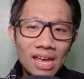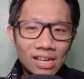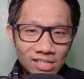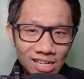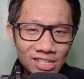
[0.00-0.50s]

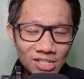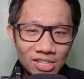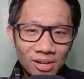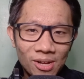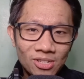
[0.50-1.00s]
Since it's
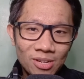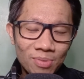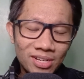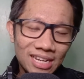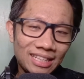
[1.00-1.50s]
the
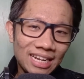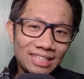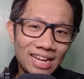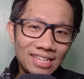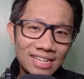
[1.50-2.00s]
customer that
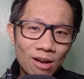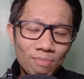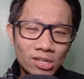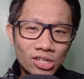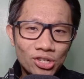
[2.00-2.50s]
dictates how
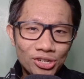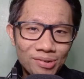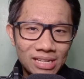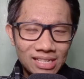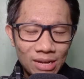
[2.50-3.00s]
much
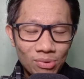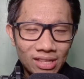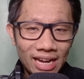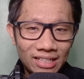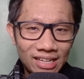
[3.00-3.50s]
insurance they would
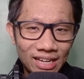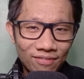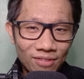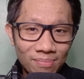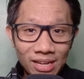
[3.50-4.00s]
like to get
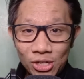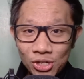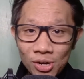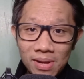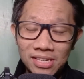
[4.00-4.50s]
from the
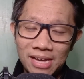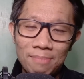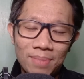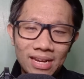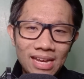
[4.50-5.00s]
insurance
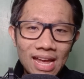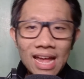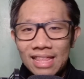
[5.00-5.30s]
company,